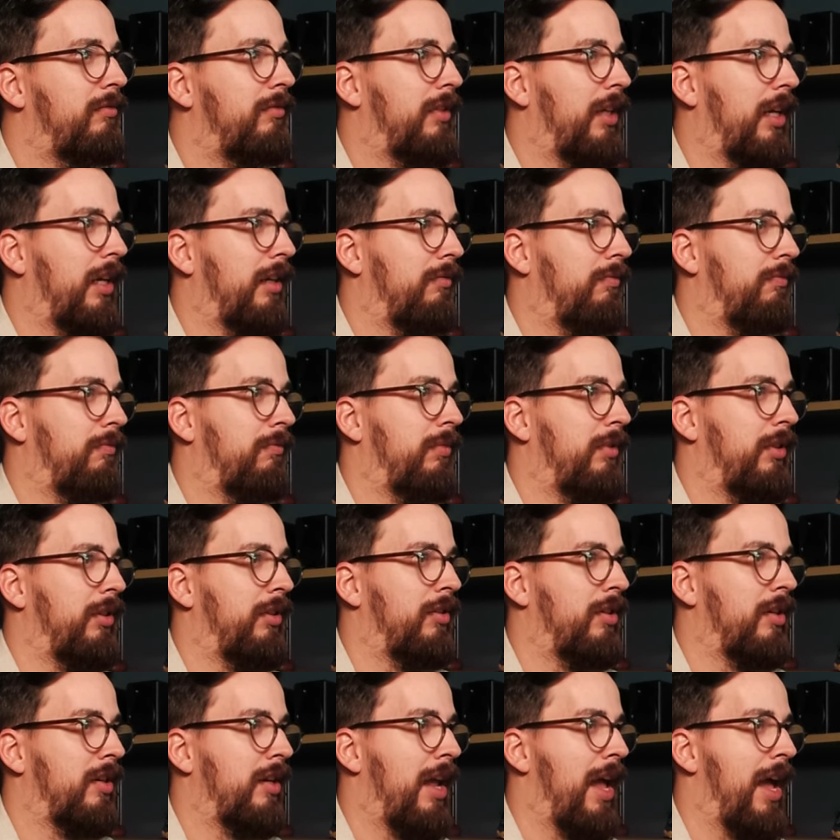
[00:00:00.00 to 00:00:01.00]
then you
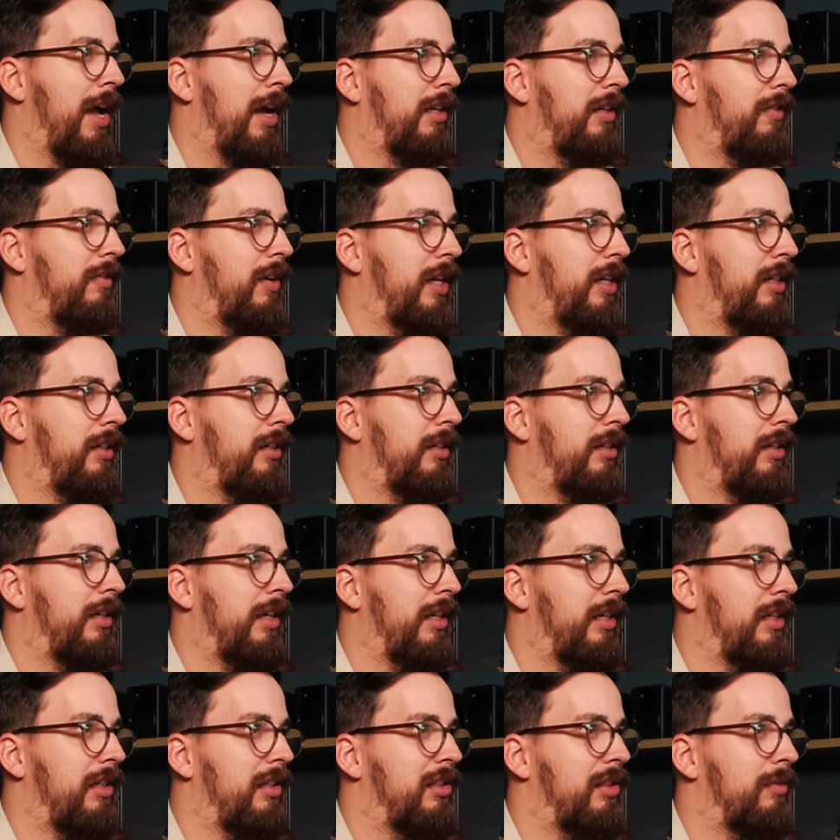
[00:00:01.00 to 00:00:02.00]
can activate
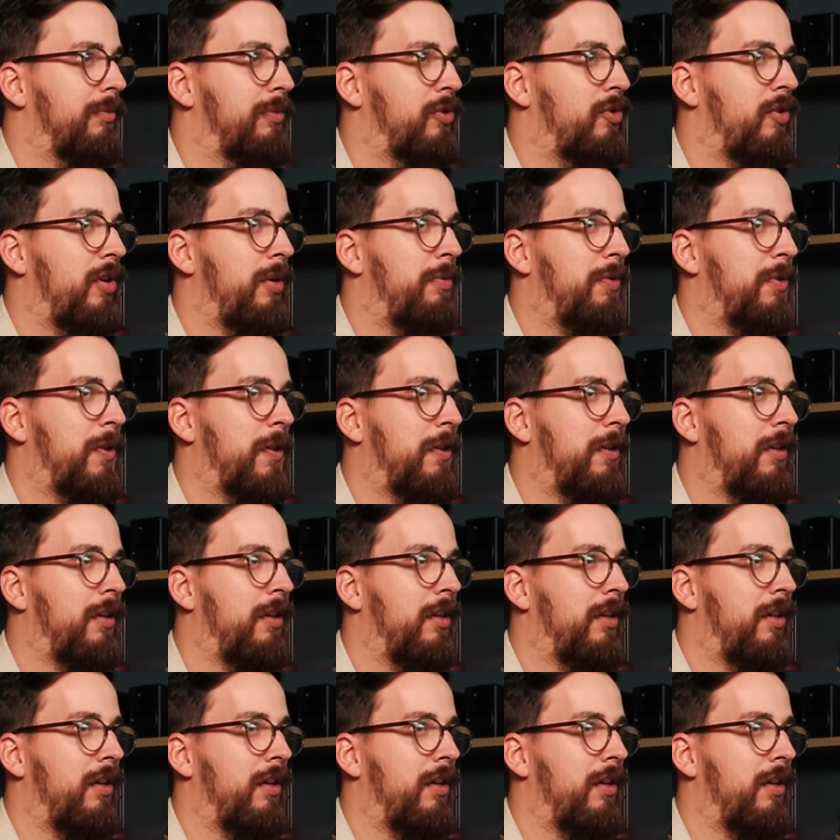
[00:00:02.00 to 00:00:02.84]
a subscription,